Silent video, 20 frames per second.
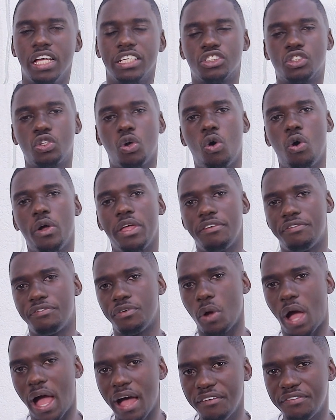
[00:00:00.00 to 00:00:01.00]
So if
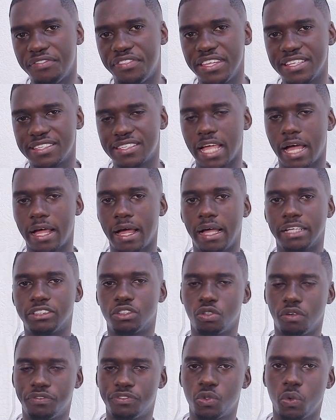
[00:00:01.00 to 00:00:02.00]
you have these
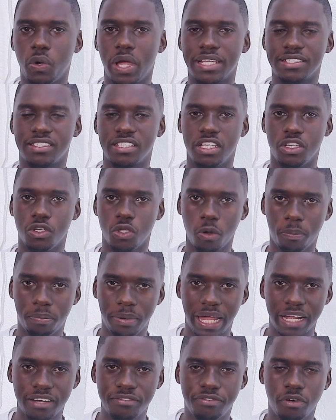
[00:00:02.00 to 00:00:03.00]
softwares in your
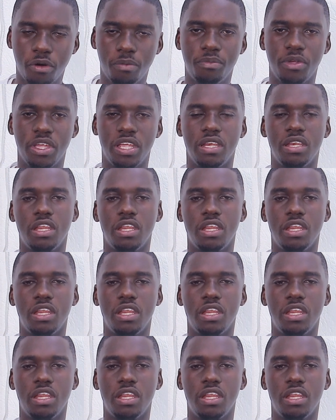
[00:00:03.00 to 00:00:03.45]
platform,